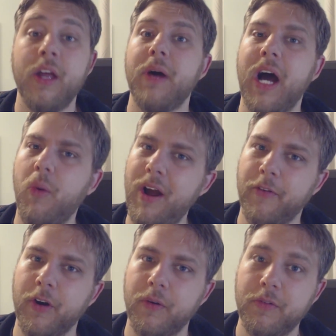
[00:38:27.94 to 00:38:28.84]

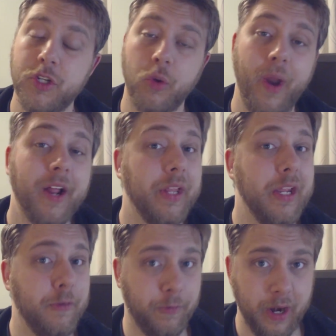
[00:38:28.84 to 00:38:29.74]
However, directly
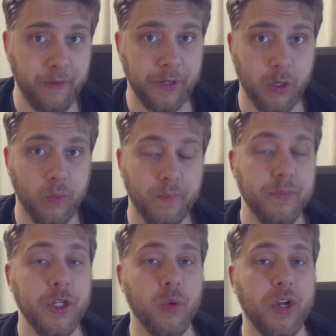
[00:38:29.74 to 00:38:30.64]
in front of you,
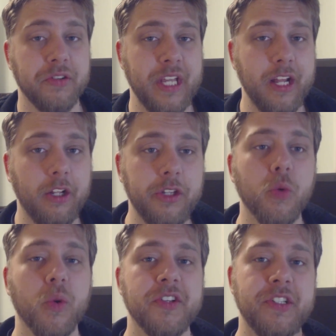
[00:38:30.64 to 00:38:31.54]
you could tell
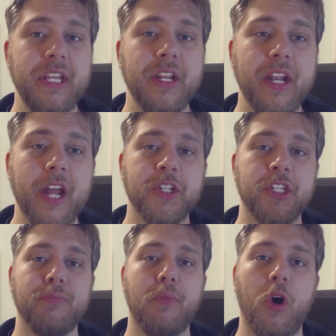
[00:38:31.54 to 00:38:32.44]
you were seated at a
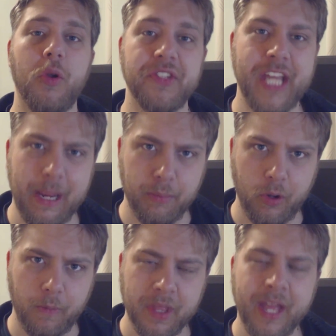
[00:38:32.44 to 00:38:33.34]
small
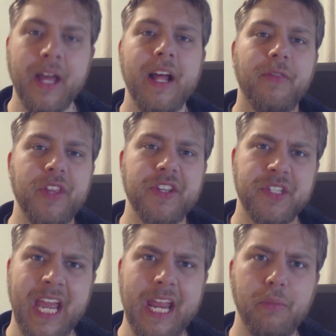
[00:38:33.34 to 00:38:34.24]
table. This
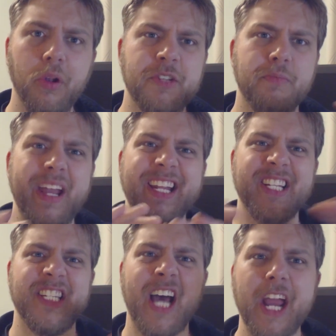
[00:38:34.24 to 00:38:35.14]
table is made
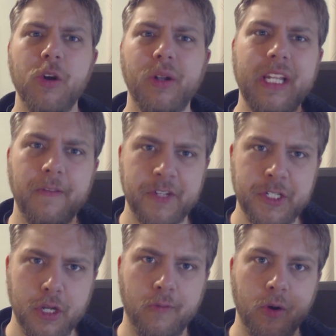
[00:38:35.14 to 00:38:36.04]
entirely of
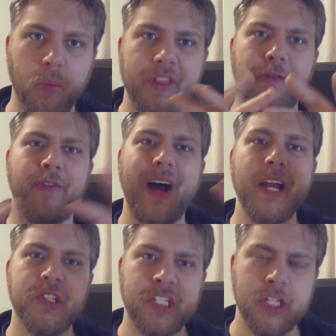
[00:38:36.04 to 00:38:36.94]
silver with a
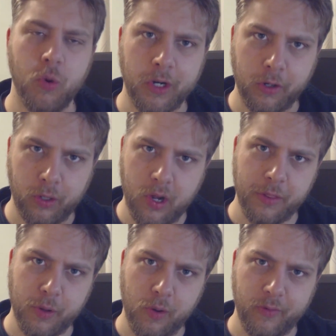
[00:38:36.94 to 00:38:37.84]
fine silk
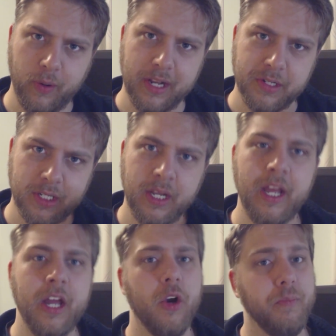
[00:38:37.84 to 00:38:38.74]
cloth over it.
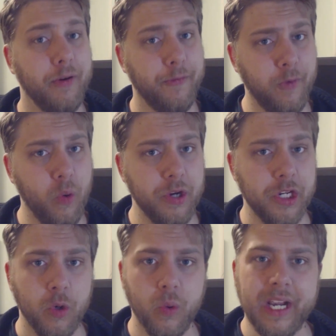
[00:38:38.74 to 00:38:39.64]
Before
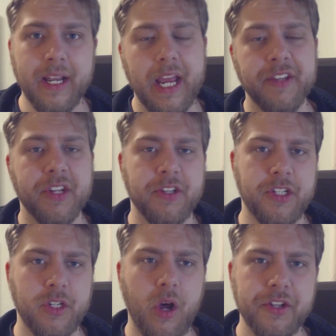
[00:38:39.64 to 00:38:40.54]
you is a
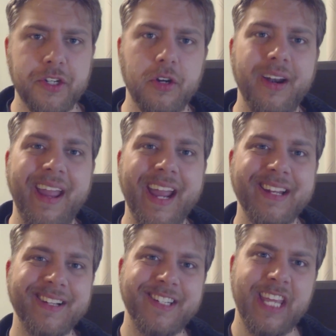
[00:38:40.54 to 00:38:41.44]
saucer
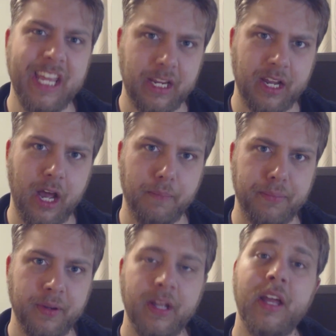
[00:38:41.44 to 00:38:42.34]
and a teacup.